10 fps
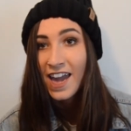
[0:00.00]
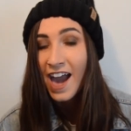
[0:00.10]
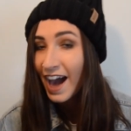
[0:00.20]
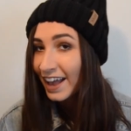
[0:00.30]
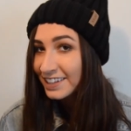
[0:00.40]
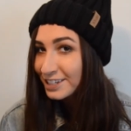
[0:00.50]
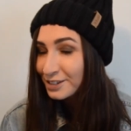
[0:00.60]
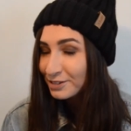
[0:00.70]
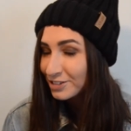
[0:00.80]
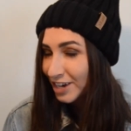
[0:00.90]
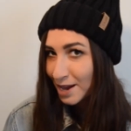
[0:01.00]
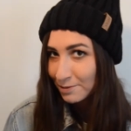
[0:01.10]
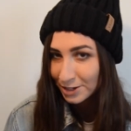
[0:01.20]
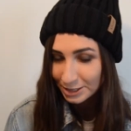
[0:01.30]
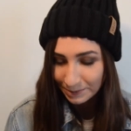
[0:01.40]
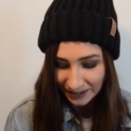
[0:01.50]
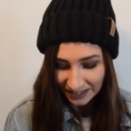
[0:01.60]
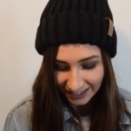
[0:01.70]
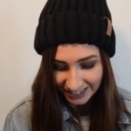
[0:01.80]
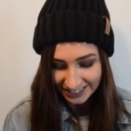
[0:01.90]
had to switch cameras
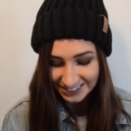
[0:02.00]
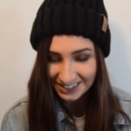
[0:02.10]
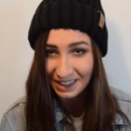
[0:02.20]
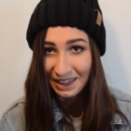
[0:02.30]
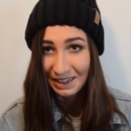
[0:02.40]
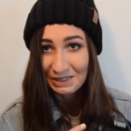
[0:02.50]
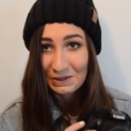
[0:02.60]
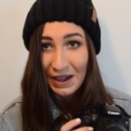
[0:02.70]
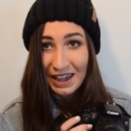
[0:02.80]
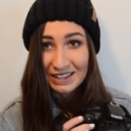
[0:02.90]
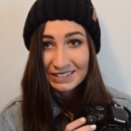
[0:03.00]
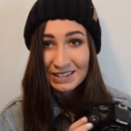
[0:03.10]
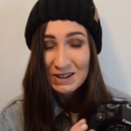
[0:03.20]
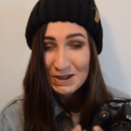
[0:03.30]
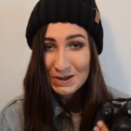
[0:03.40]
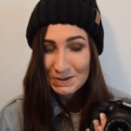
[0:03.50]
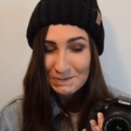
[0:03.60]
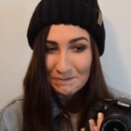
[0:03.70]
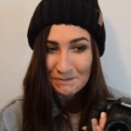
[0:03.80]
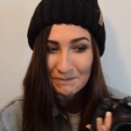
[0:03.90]
because you guys,
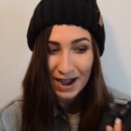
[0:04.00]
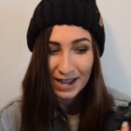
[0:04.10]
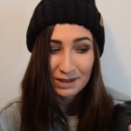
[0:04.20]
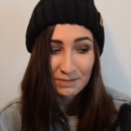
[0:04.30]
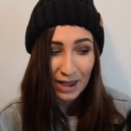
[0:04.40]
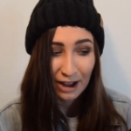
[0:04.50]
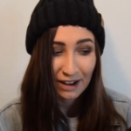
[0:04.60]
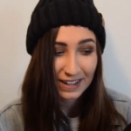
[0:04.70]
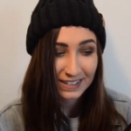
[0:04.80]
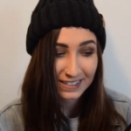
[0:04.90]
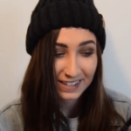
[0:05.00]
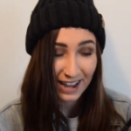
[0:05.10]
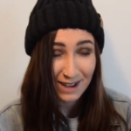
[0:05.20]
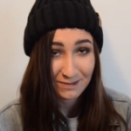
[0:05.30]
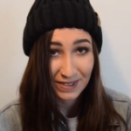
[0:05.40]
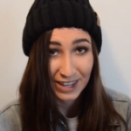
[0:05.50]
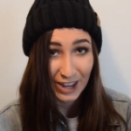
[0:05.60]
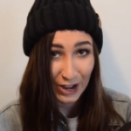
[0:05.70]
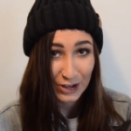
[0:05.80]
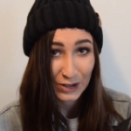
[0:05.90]
my parents got me
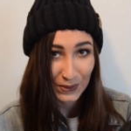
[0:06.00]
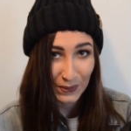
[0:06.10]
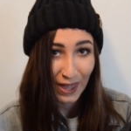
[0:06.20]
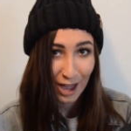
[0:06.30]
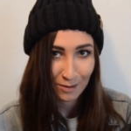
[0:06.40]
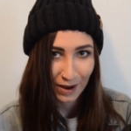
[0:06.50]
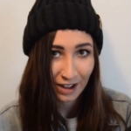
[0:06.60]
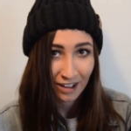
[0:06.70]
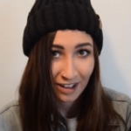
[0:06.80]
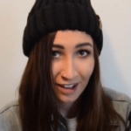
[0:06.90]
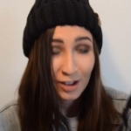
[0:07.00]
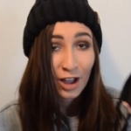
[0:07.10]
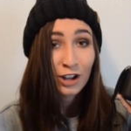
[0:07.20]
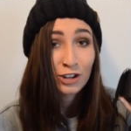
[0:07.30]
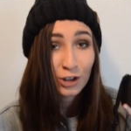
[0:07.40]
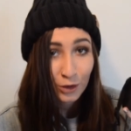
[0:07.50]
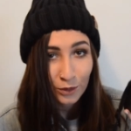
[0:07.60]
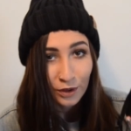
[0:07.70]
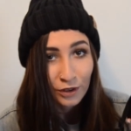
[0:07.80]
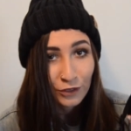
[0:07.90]
a new camera a
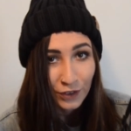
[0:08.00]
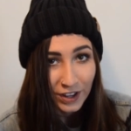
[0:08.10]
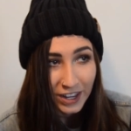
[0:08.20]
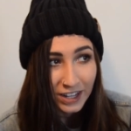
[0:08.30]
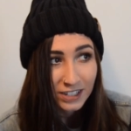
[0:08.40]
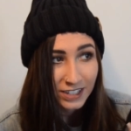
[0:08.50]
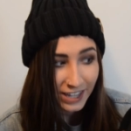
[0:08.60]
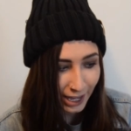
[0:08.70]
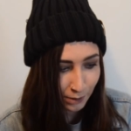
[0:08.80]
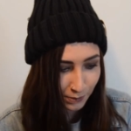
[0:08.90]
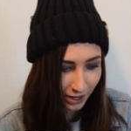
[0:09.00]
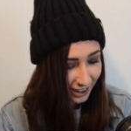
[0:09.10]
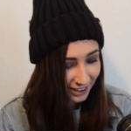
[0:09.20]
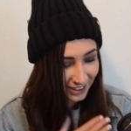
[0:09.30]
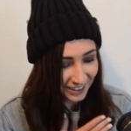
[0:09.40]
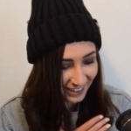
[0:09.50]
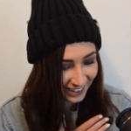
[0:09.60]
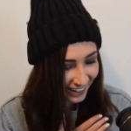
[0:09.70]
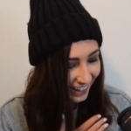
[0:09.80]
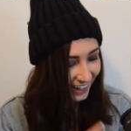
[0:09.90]
new freaking camera. Oh,